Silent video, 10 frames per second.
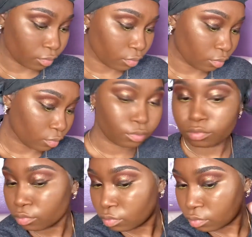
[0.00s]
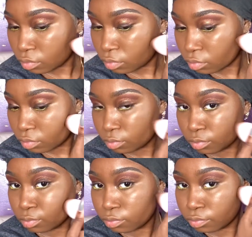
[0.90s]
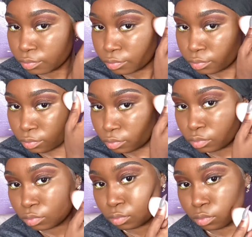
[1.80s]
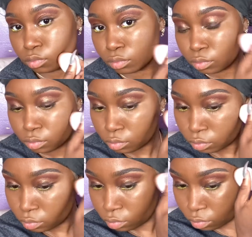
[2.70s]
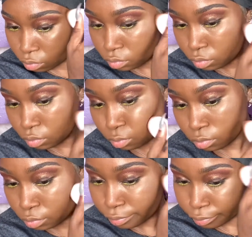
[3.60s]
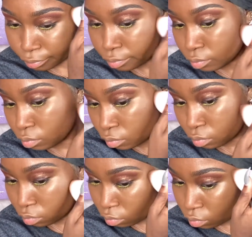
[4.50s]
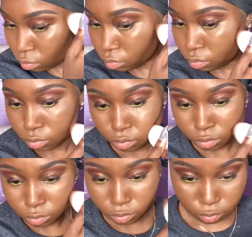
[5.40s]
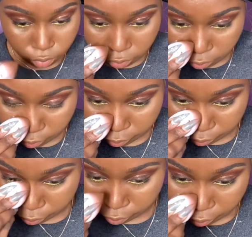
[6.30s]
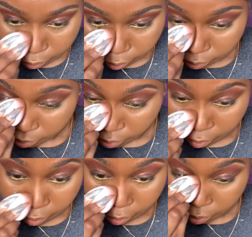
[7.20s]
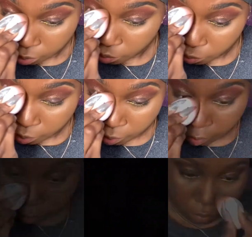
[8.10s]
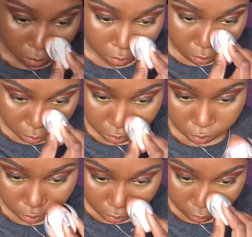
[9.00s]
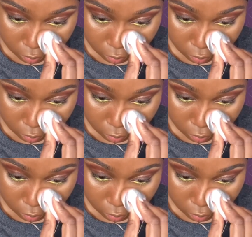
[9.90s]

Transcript: Now, when you're done doing that, you're gonna move on and we're gonna cut. Like I said, I take a warmer foundation that I have